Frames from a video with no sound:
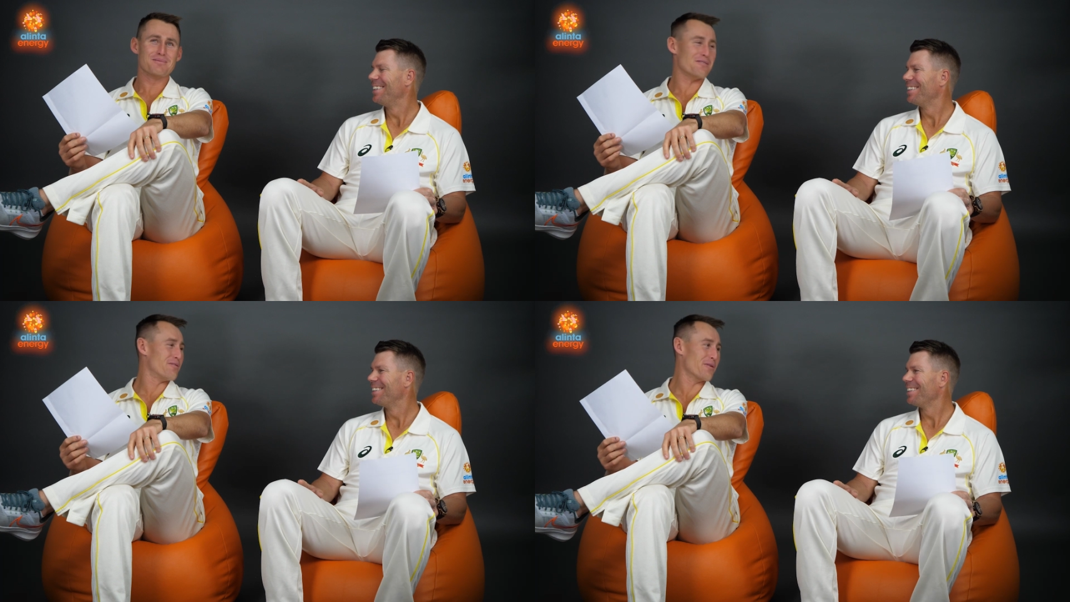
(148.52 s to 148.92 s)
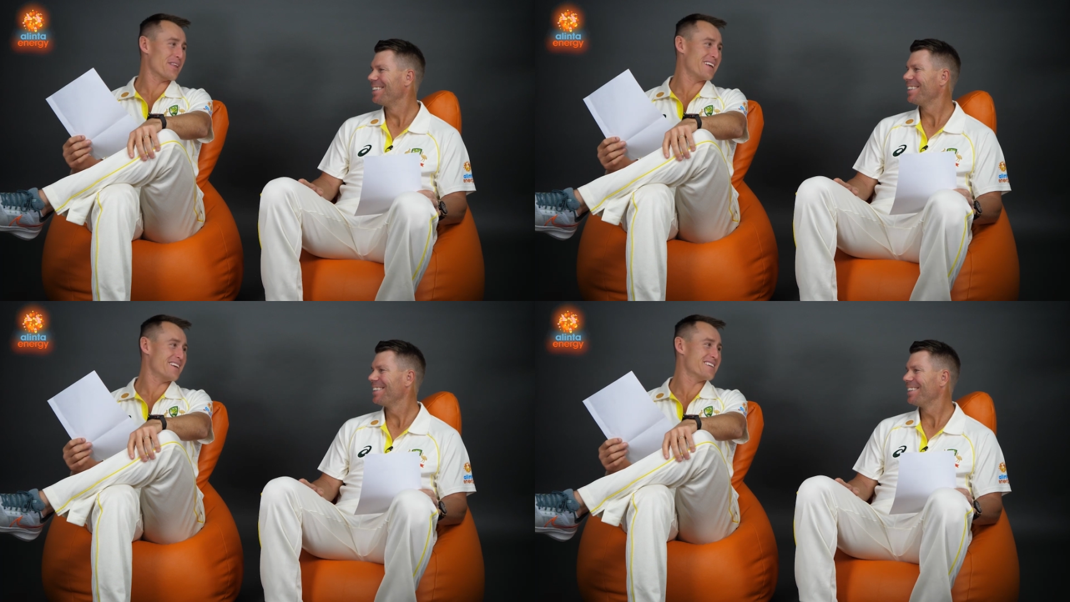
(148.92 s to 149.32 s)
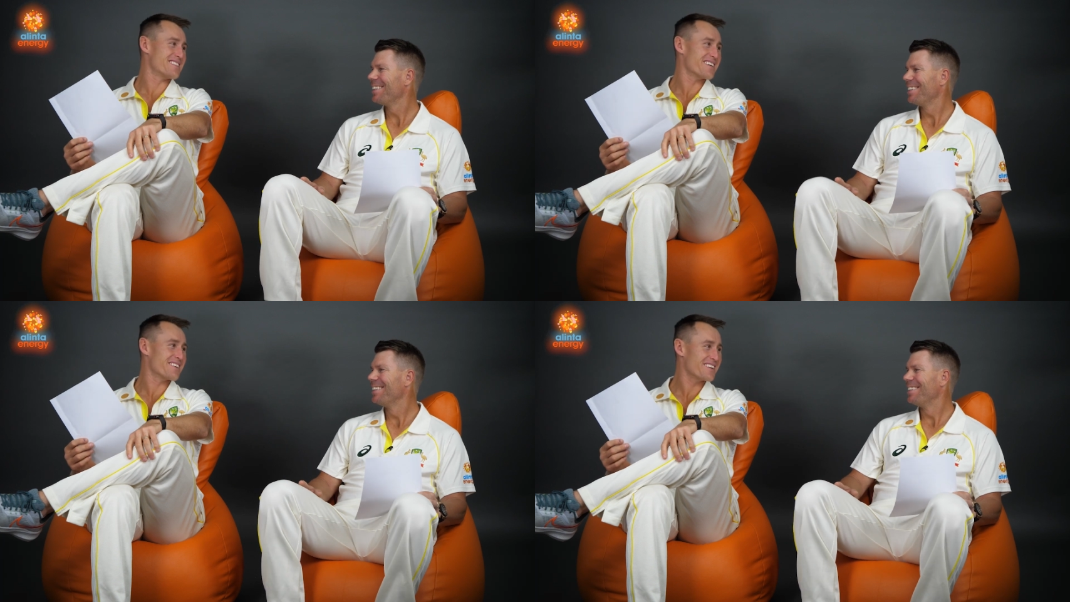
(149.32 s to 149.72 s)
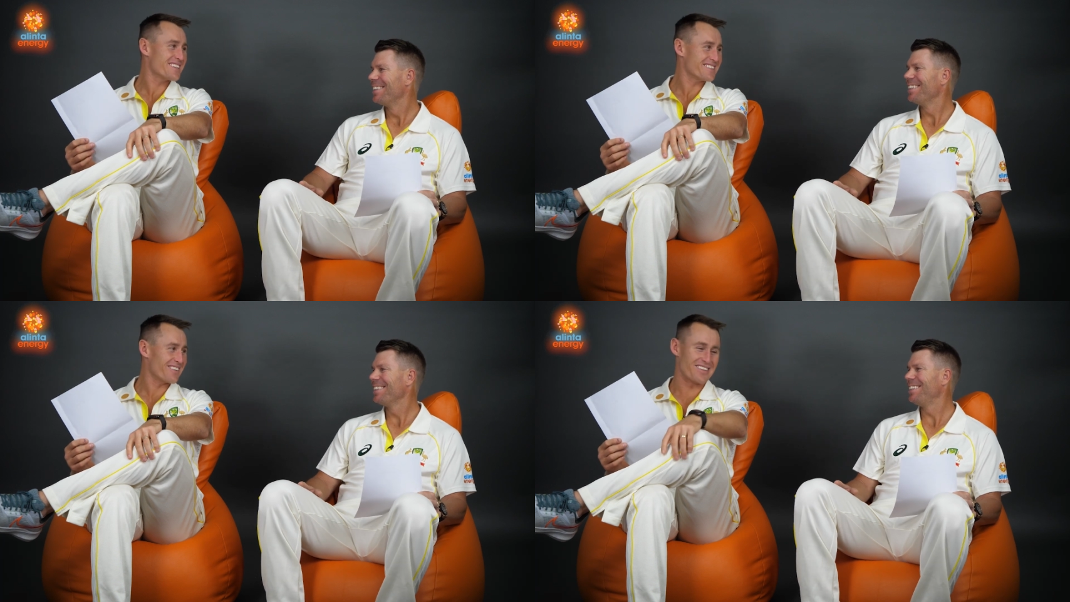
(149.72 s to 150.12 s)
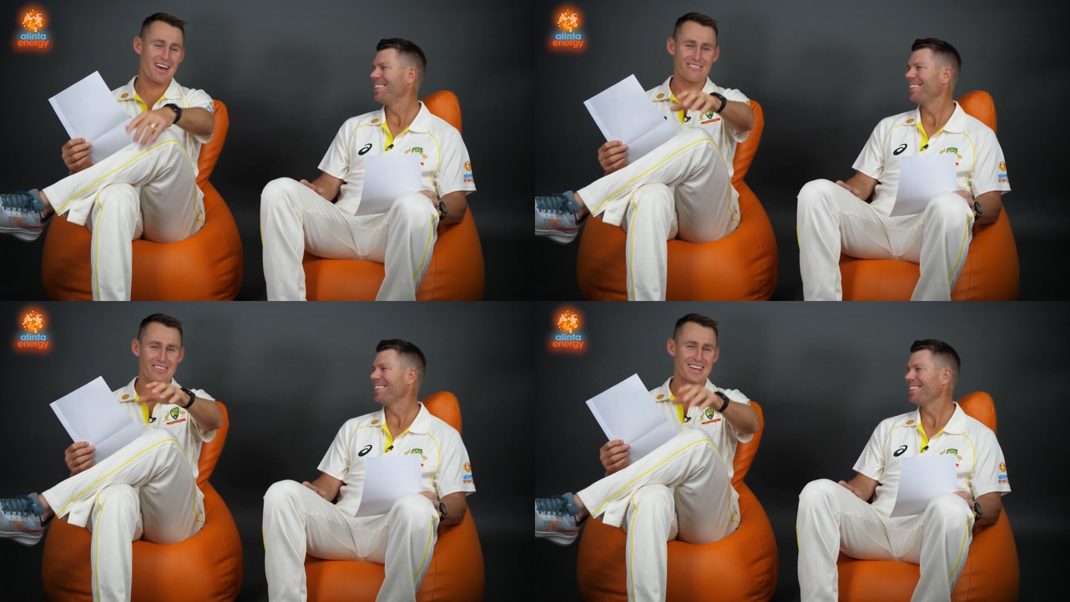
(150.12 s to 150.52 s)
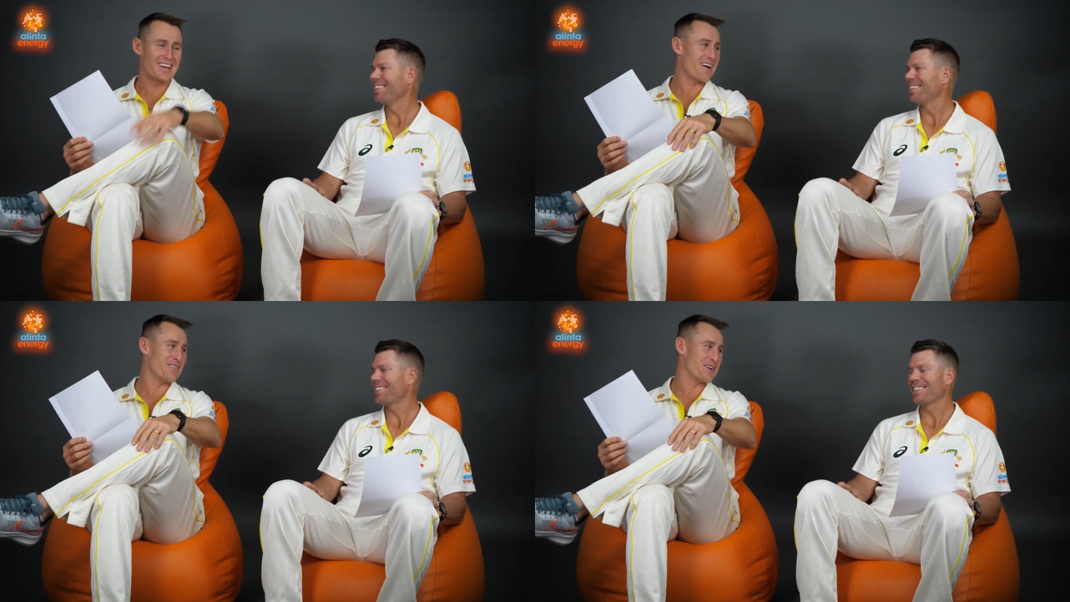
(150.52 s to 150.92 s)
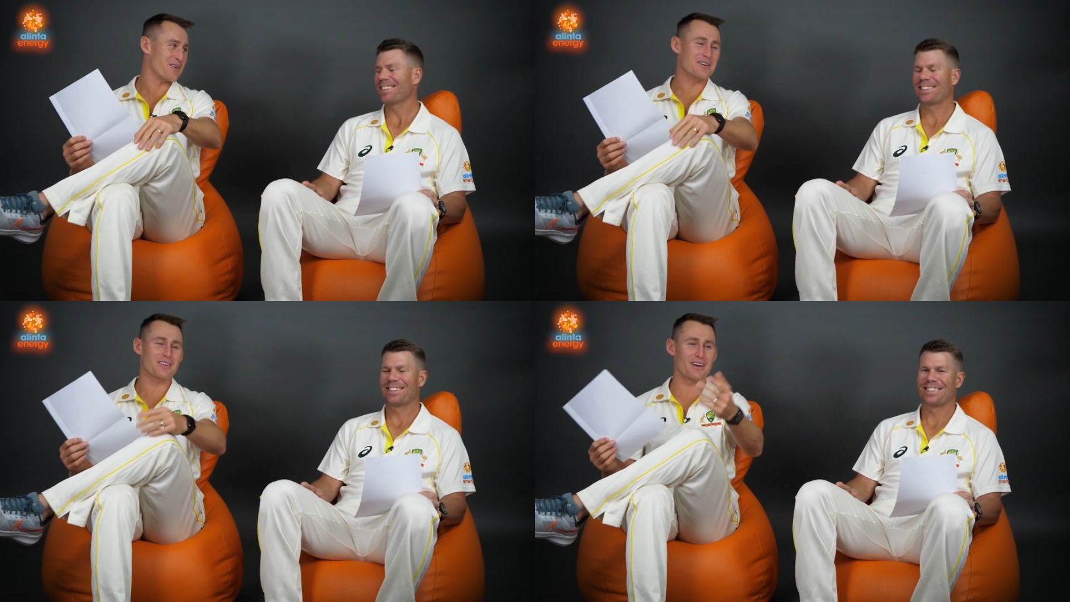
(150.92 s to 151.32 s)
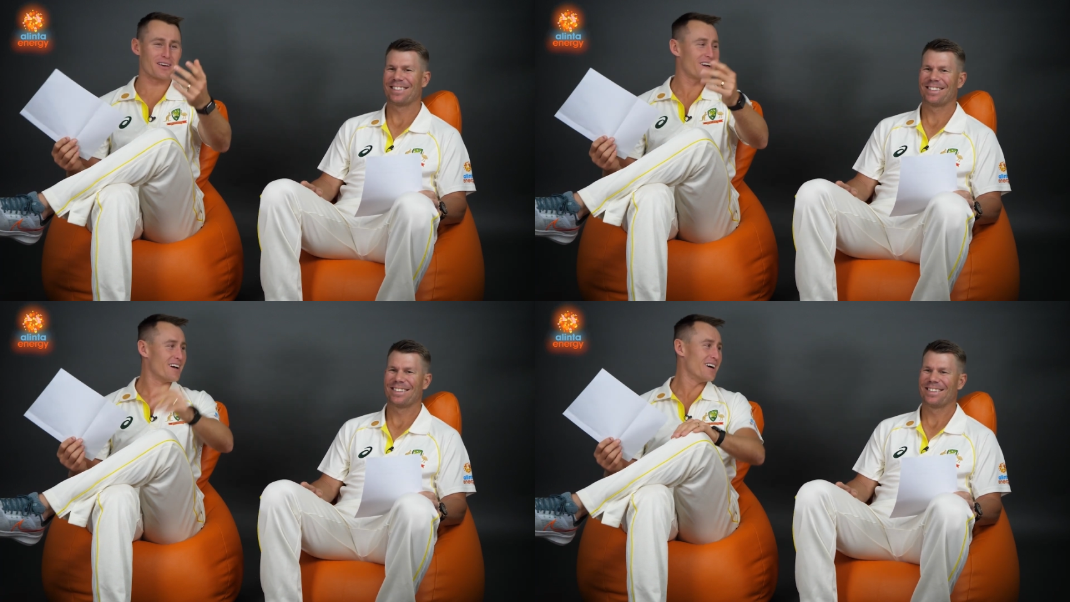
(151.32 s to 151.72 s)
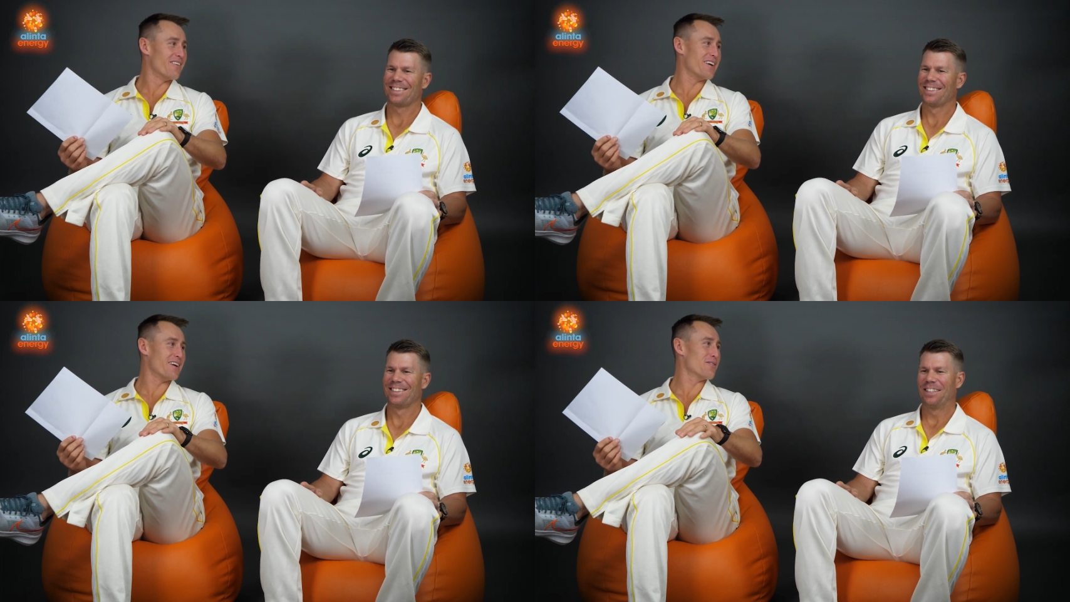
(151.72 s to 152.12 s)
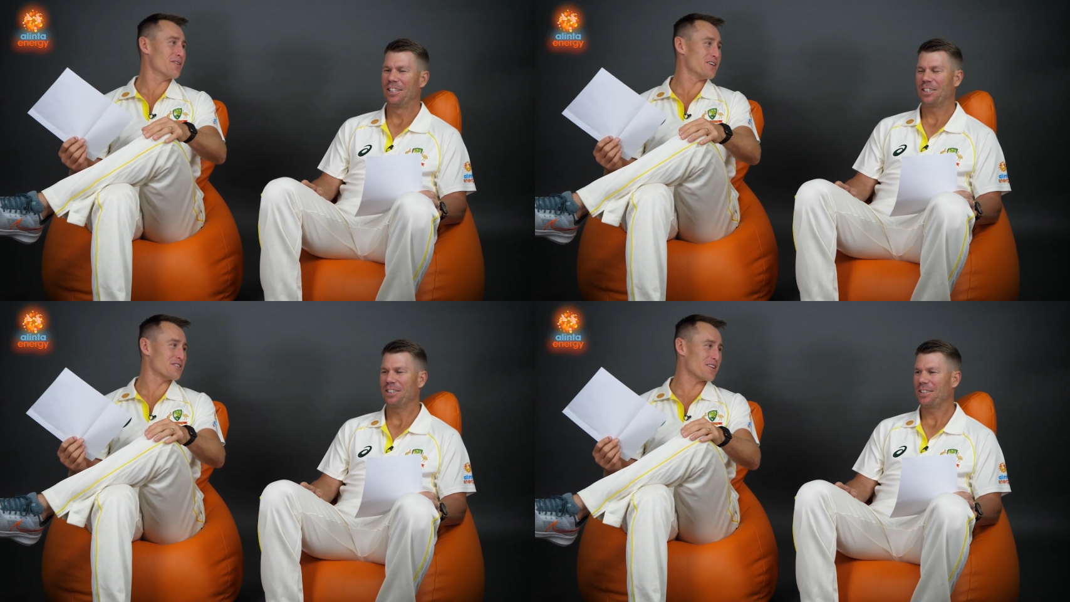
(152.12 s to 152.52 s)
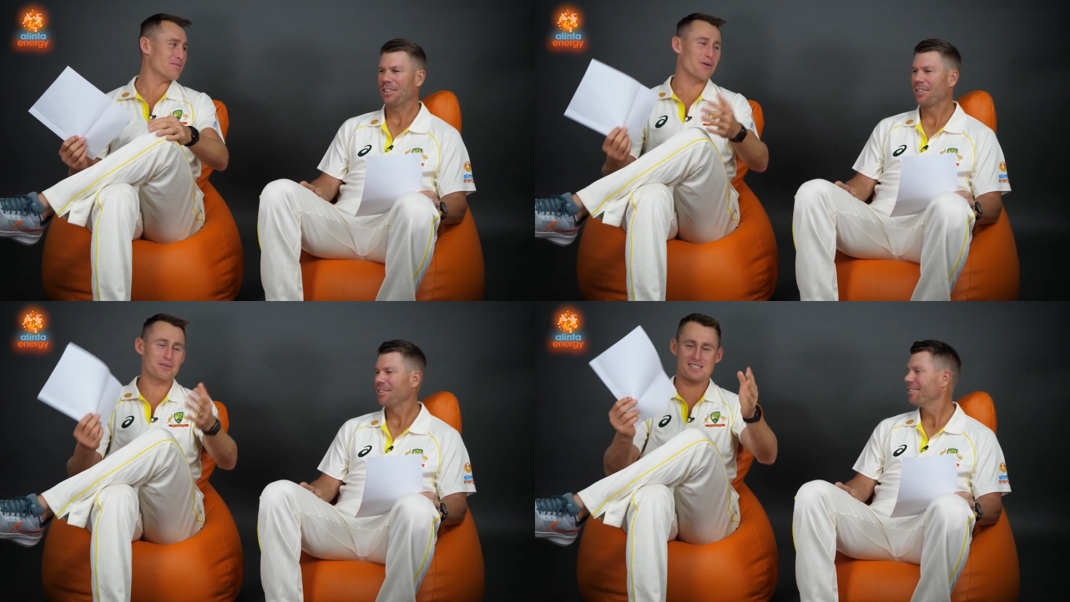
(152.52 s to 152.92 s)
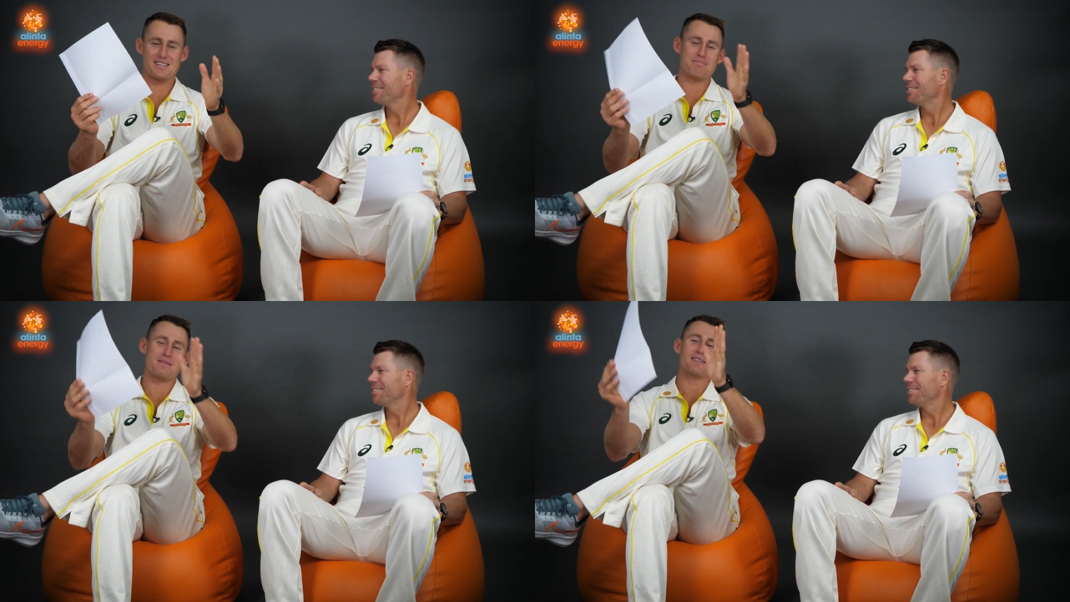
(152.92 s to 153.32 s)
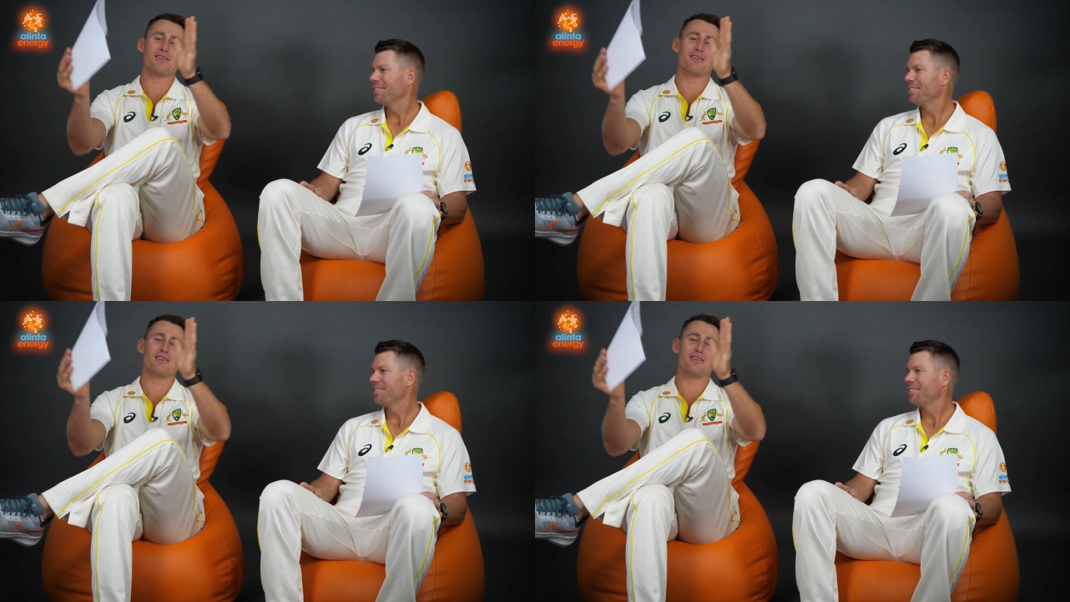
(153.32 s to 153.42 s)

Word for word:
Speaker 1: before the India series on that weekend, and we couldn't like, we literally the ball was nipping